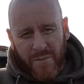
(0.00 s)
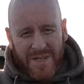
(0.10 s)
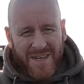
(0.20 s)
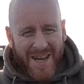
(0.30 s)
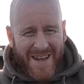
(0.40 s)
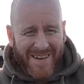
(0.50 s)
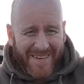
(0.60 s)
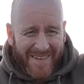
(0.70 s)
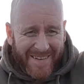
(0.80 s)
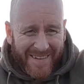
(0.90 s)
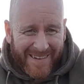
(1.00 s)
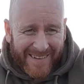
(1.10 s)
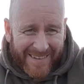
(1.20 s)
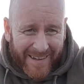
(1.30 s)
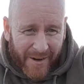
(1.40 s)
my tea
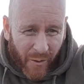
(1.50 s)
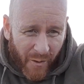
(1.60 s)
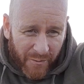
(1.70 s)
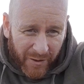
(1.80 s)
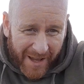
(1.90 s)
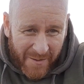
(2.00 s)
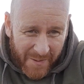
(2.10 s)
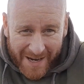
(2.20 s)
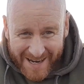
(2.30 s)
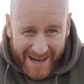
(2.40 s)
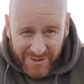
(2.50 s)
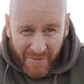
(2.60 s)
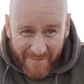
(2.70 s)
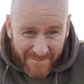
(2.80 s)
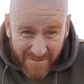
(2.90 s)
and hopefully we can get some
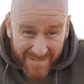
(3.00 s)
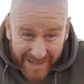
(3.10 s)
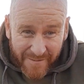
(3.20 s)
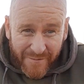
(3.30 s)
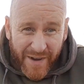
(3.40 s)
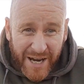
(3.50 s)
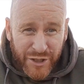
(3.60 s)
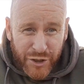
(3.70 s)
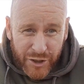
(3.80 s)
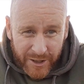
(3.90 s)
fish.